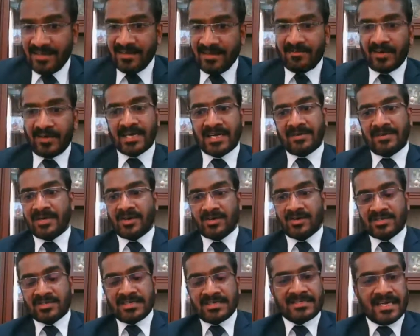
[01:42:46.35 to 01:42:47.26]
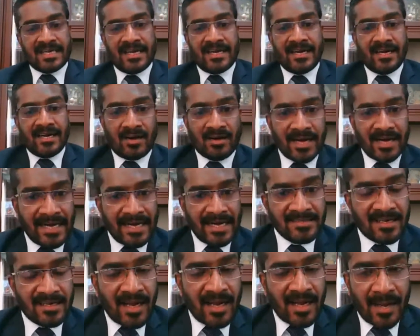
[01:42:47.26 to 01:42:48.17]
Whatever questions I did not
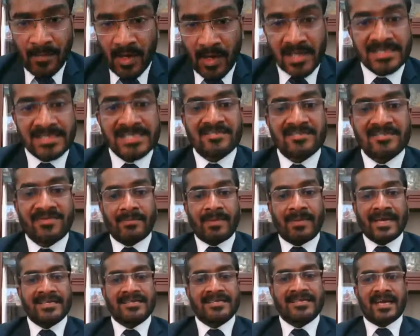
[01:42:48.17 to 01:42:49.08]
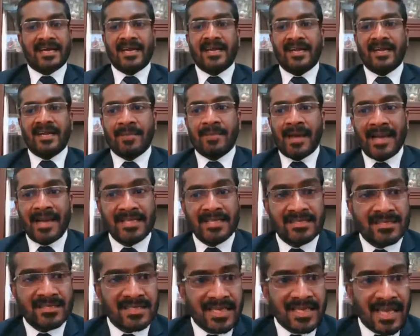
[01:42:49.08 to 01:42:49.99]
answer, apologies from my side in
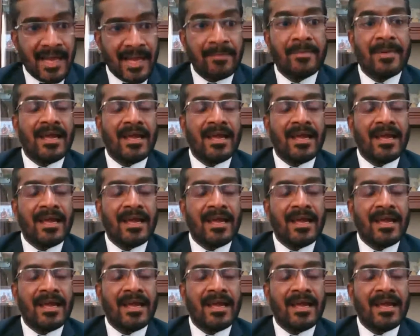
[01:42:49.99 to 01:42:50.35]
managing the time.